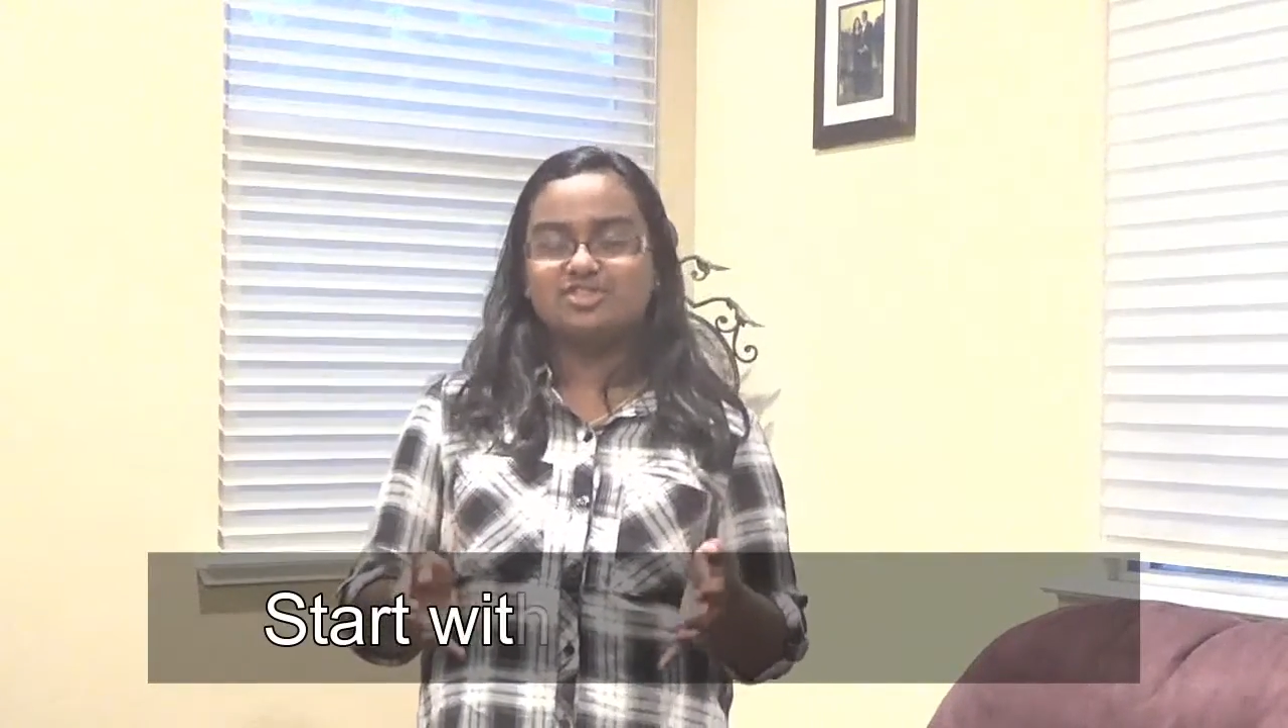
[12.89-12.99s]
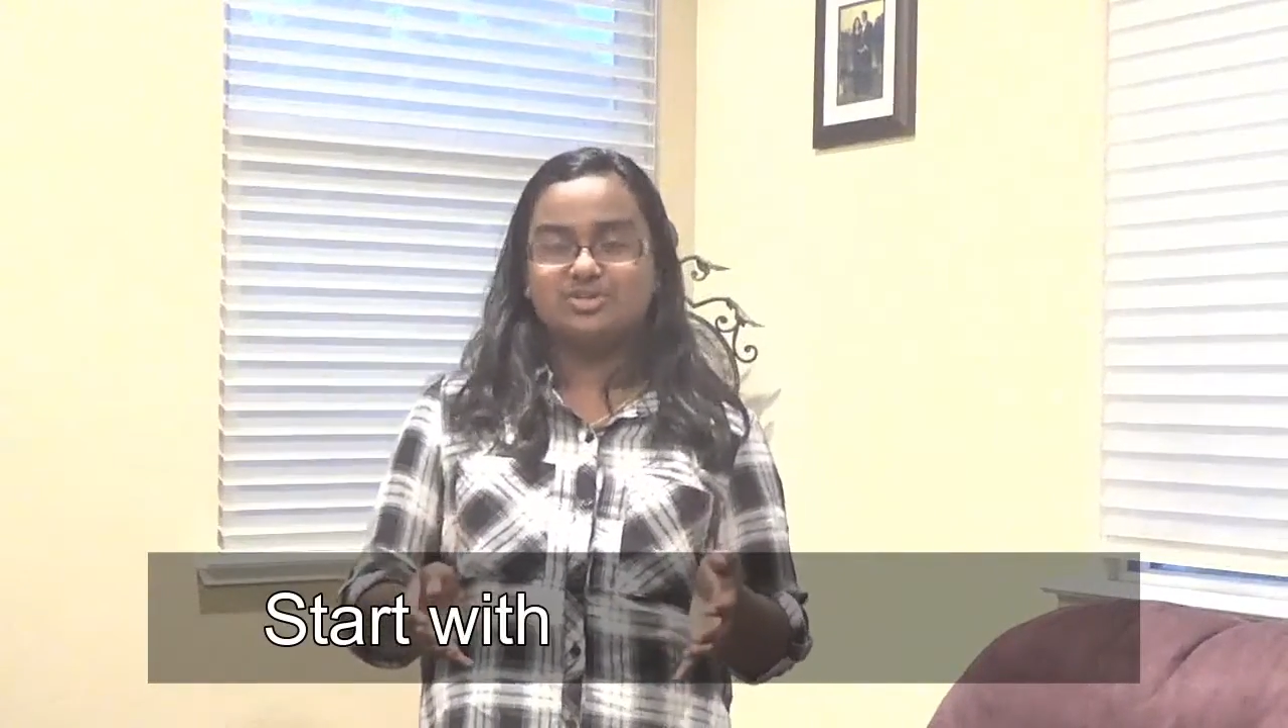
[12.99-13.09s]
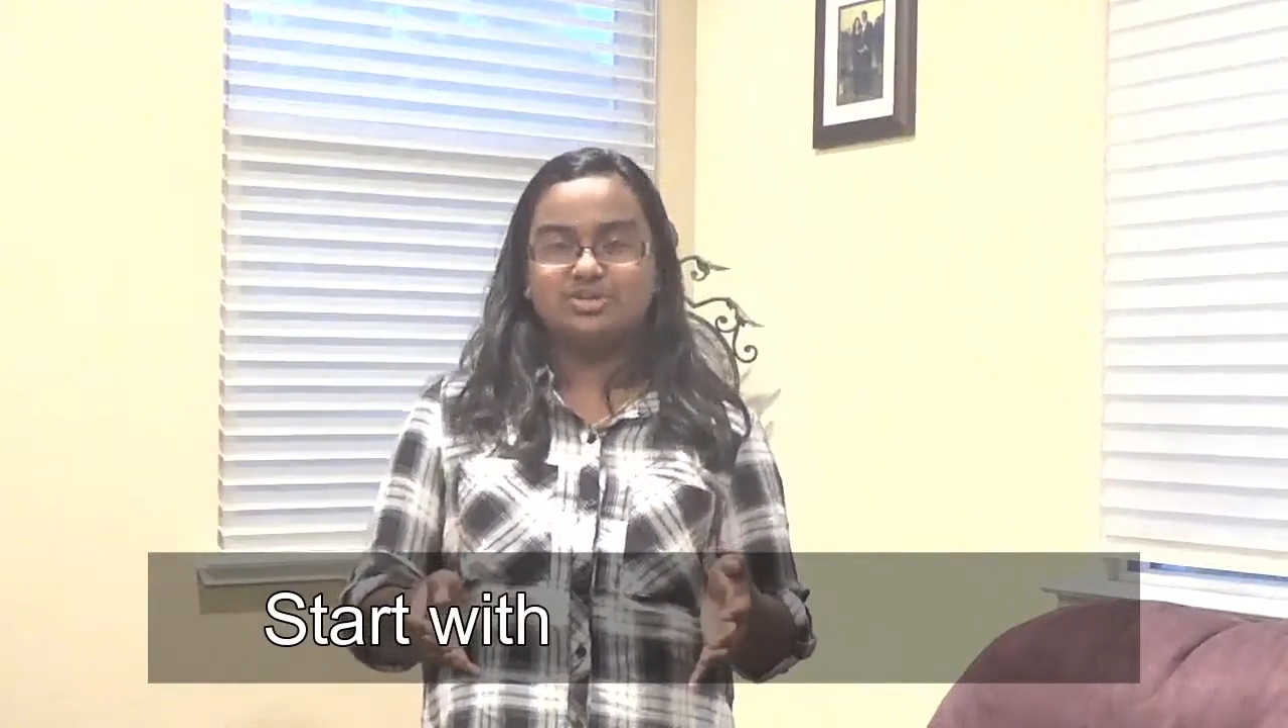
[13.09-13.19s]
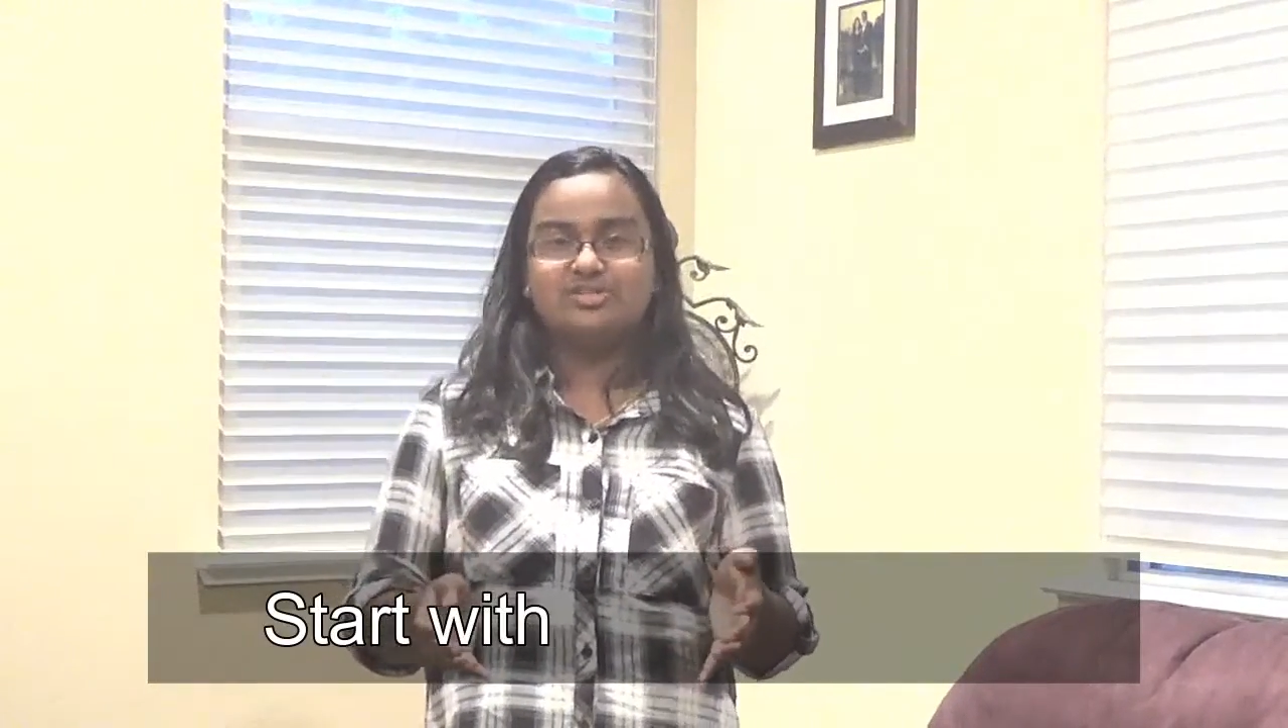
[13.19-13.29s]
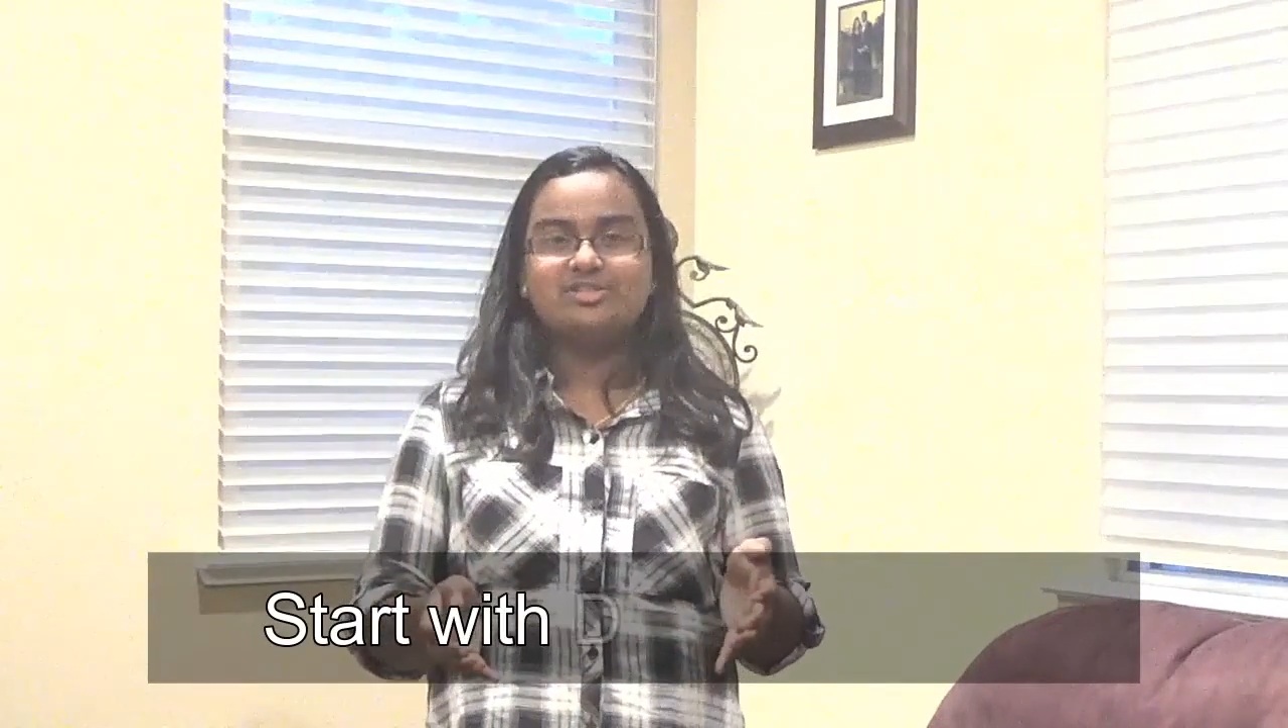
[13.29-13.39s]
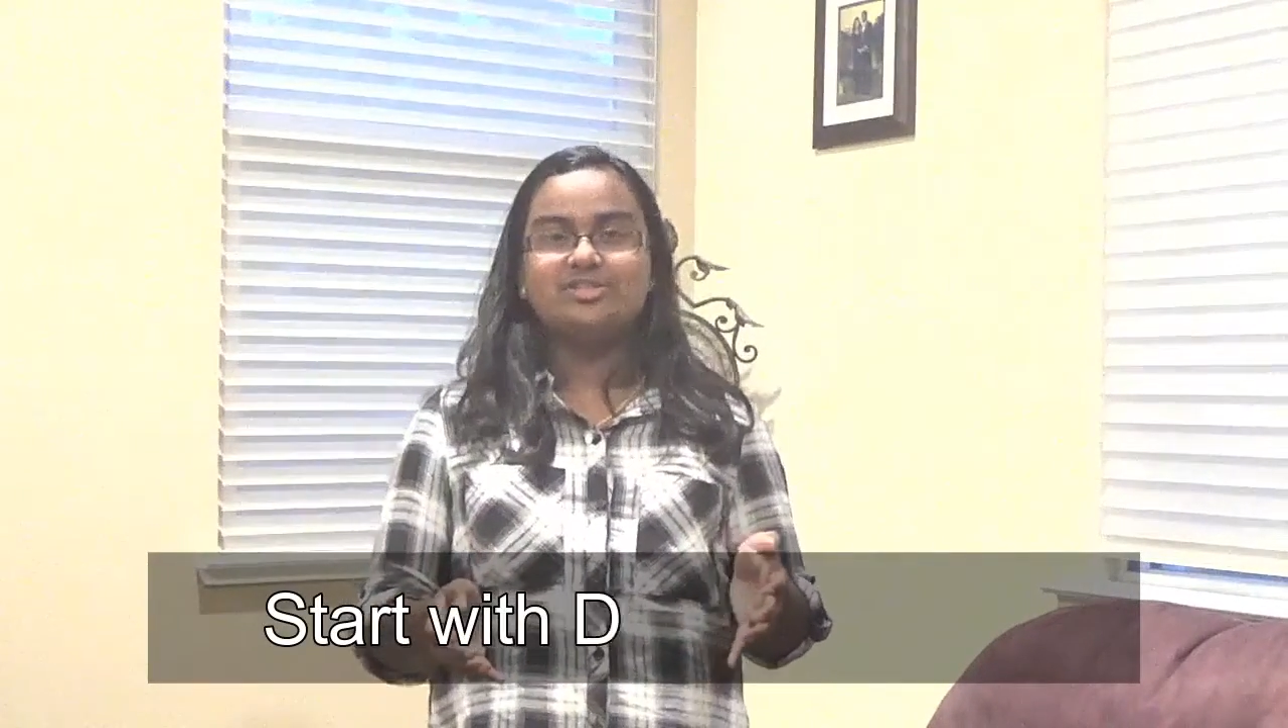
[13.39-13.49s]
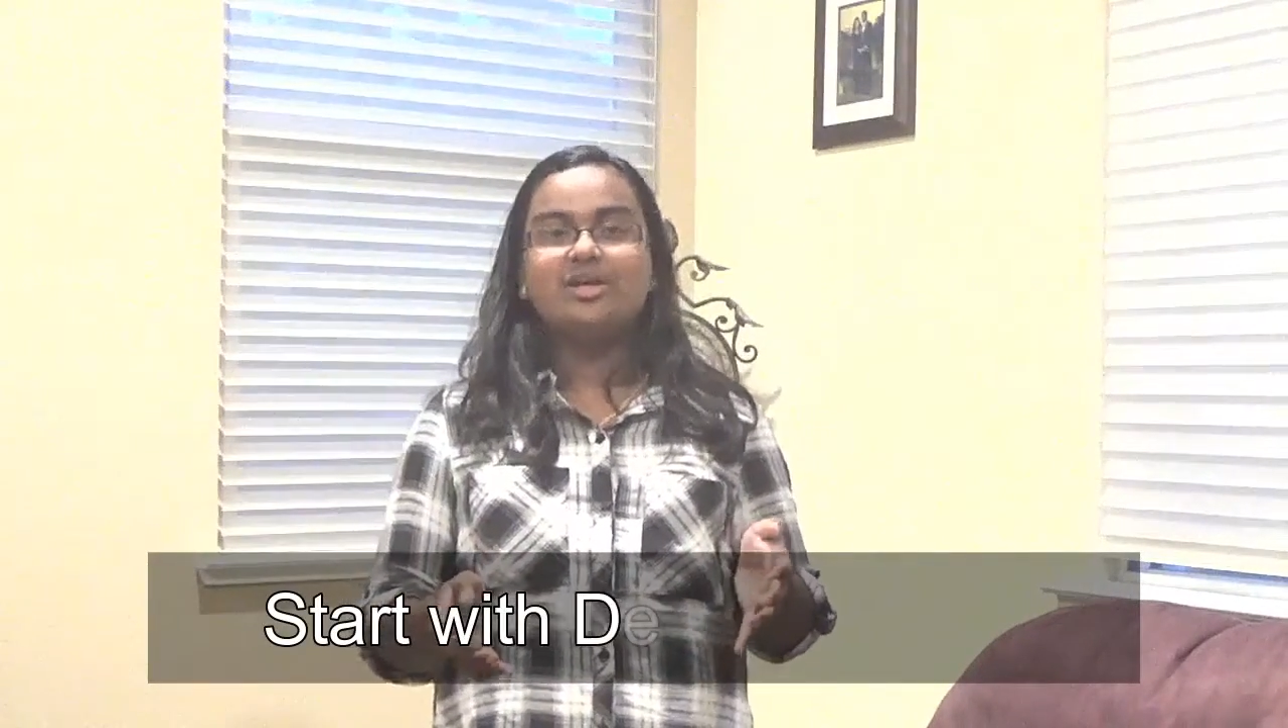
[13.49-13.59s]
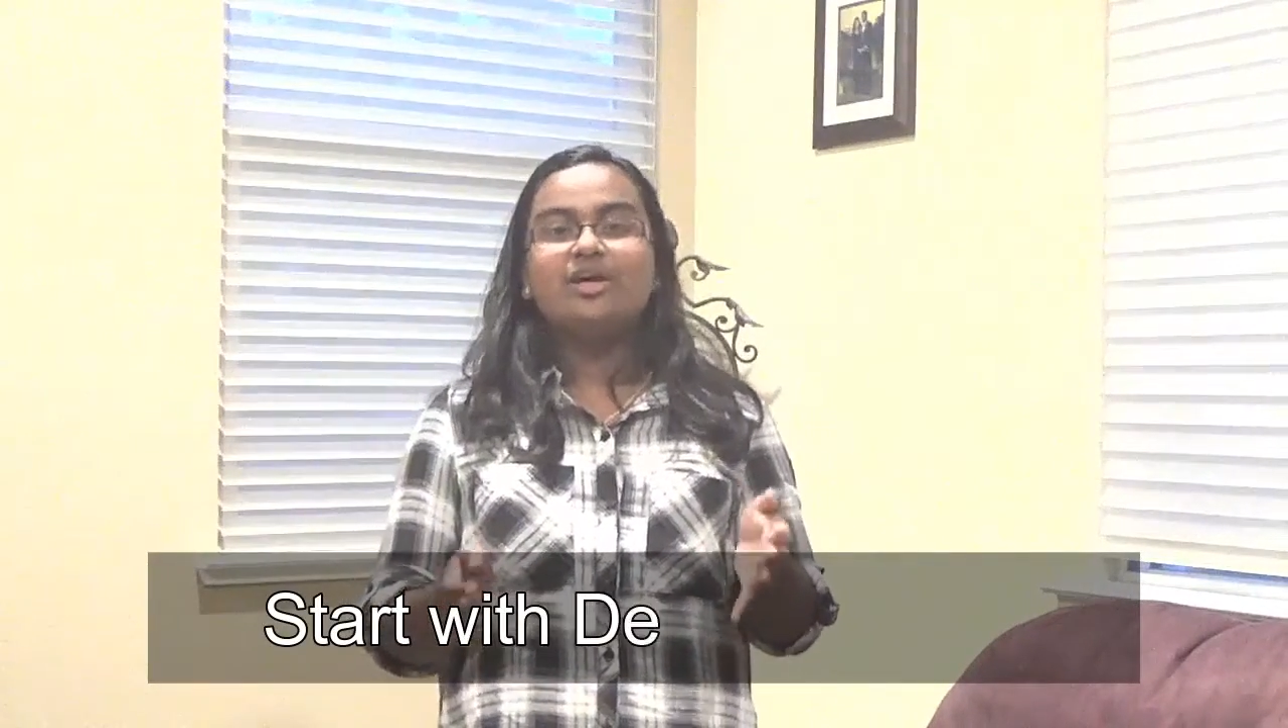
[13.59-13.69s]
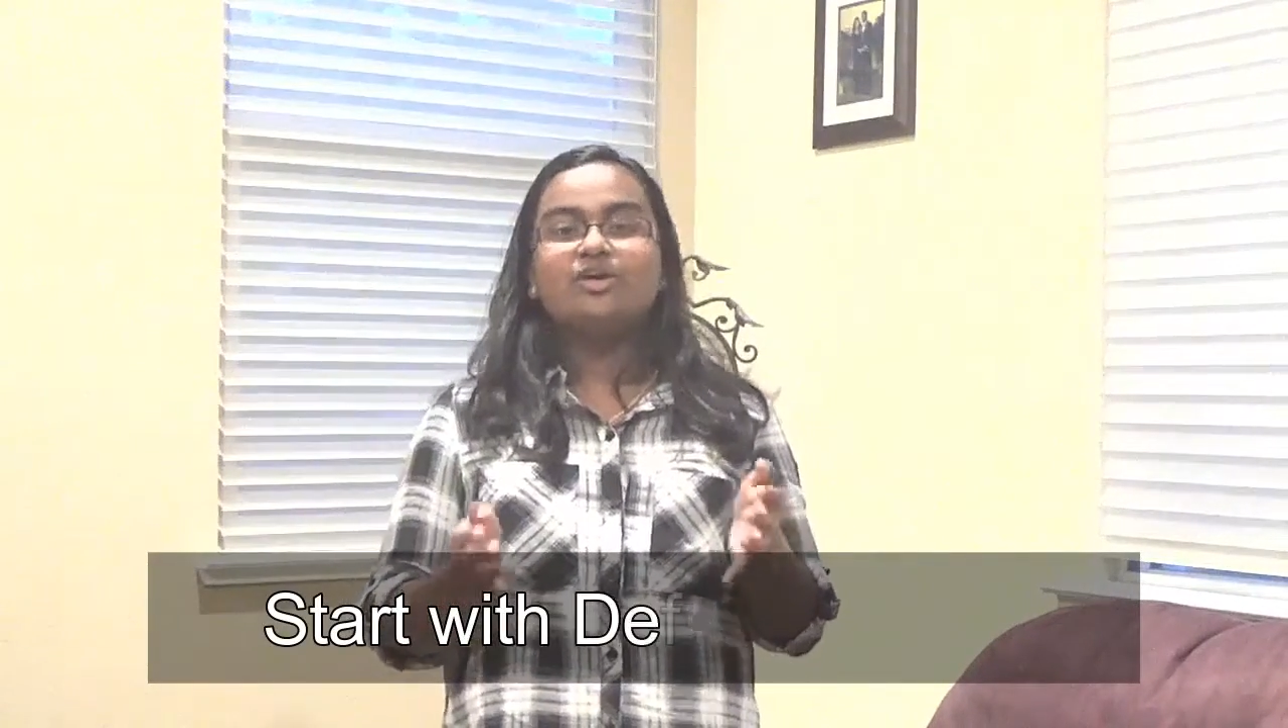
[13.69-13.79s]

students,